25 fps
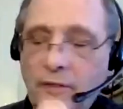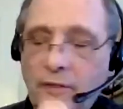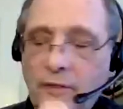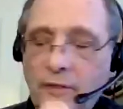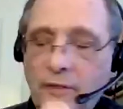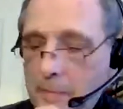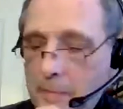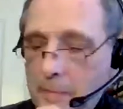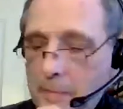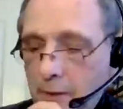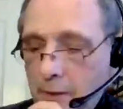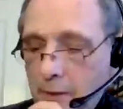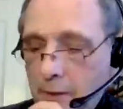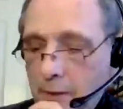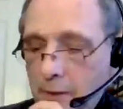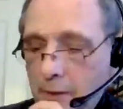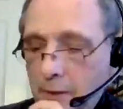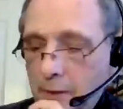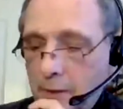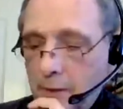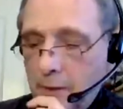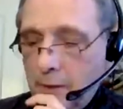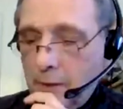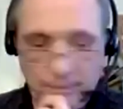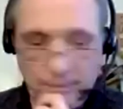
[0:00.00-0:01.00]
problem.
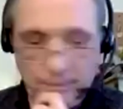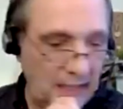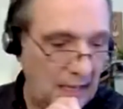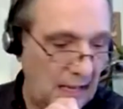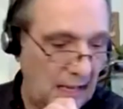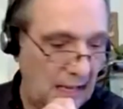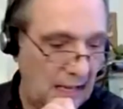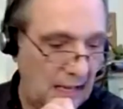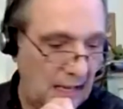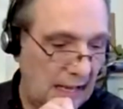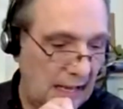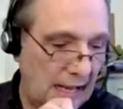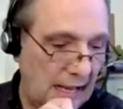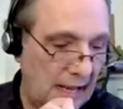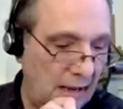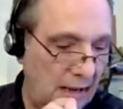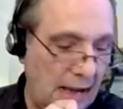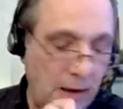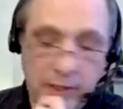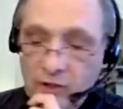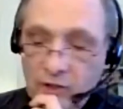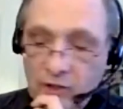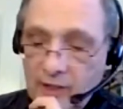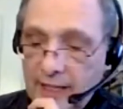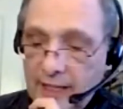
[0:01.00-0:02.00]
Uh,
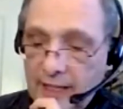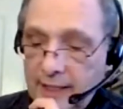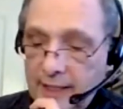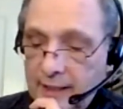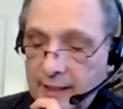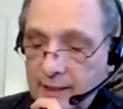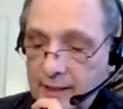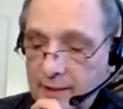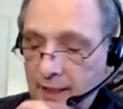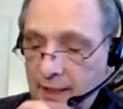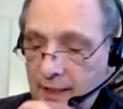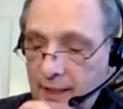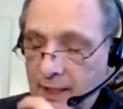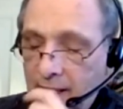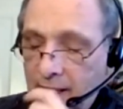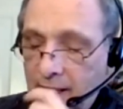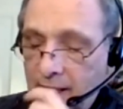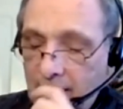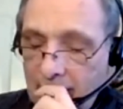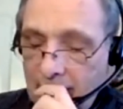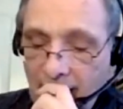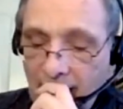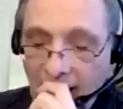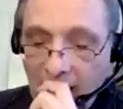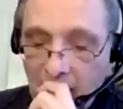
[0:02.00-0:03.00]
I would just like to
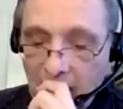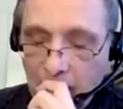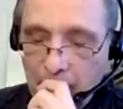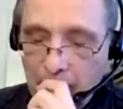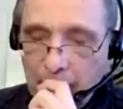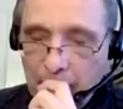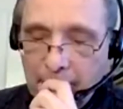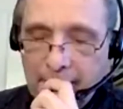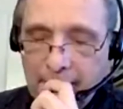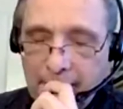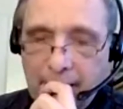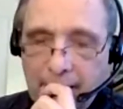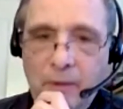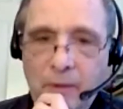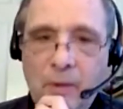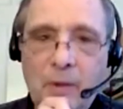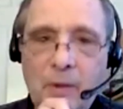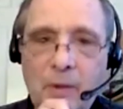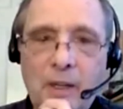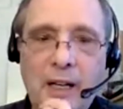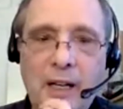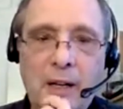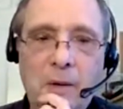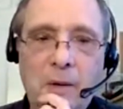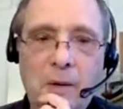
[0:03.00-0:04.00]
put in
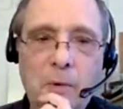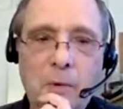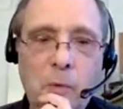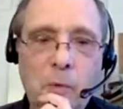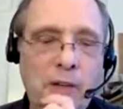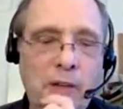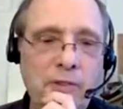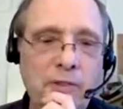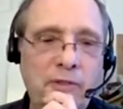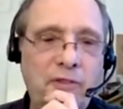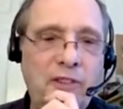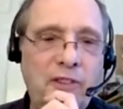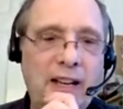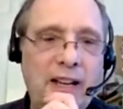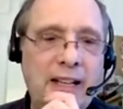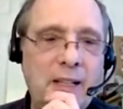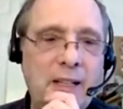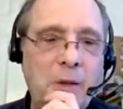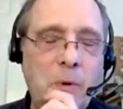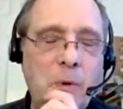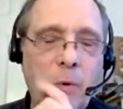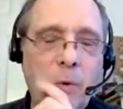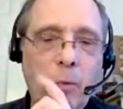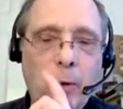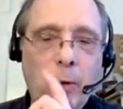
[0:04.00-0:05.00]
uh, one
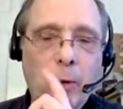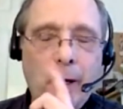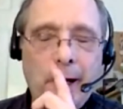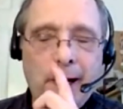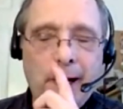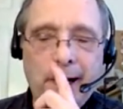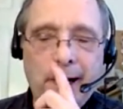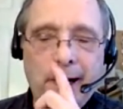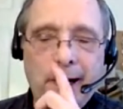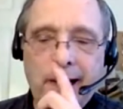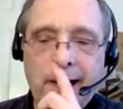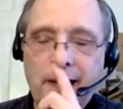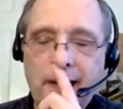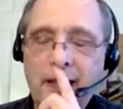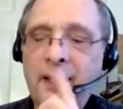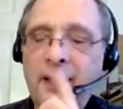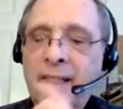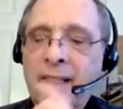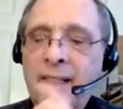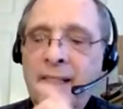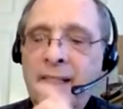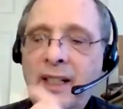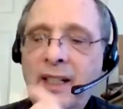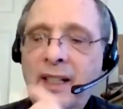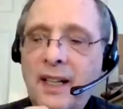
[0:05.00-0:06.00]
final word here,
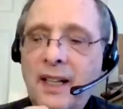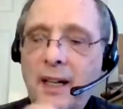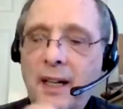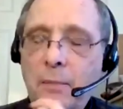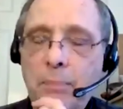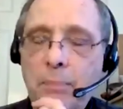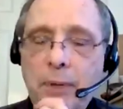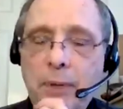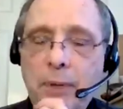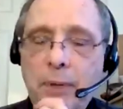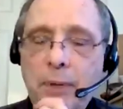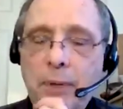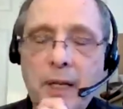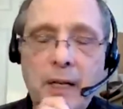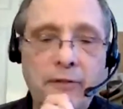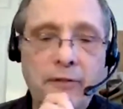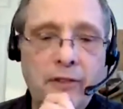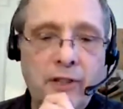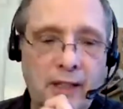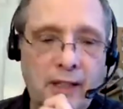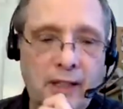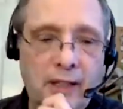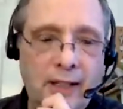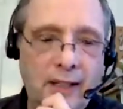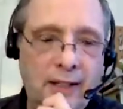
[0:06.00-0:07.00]
a plug
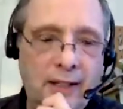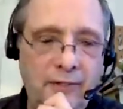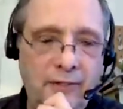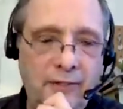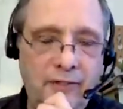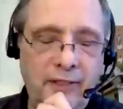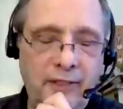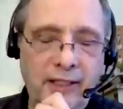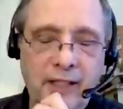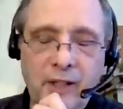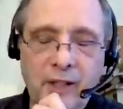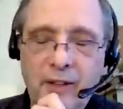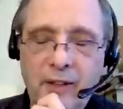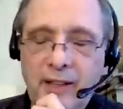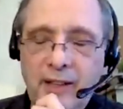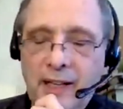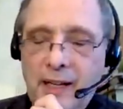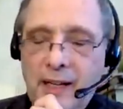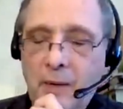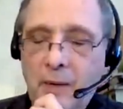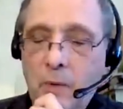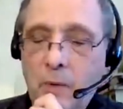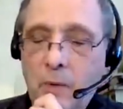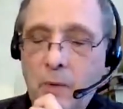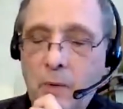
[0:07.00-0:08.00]
for a video that
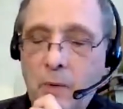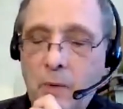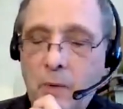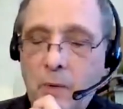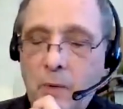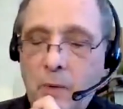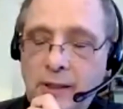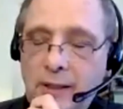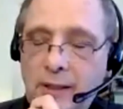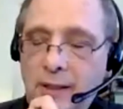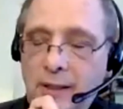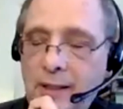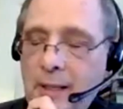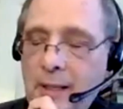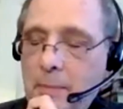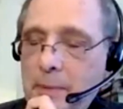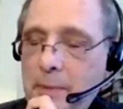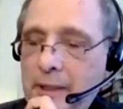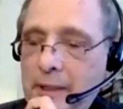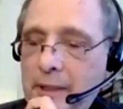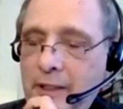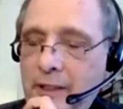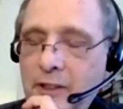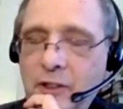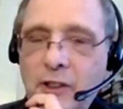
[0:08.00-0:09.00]
I watched a
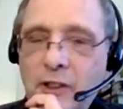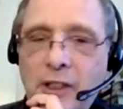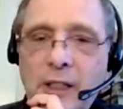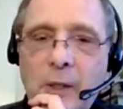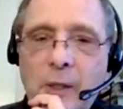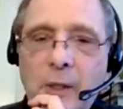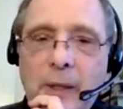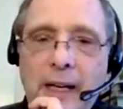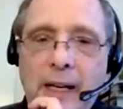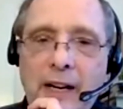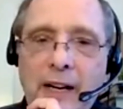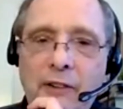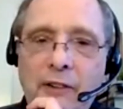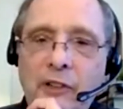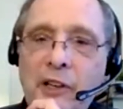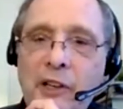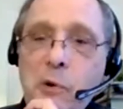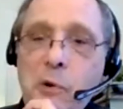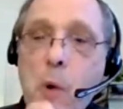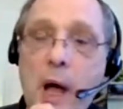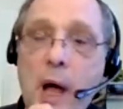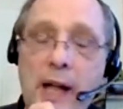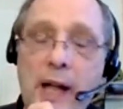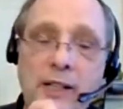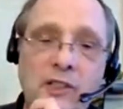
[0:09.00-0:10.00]
couple of years ago and I
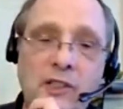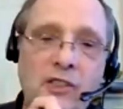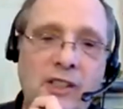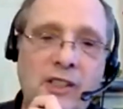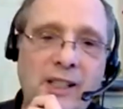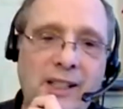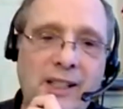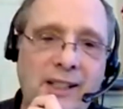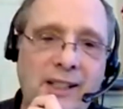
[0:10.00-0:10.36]
rewatched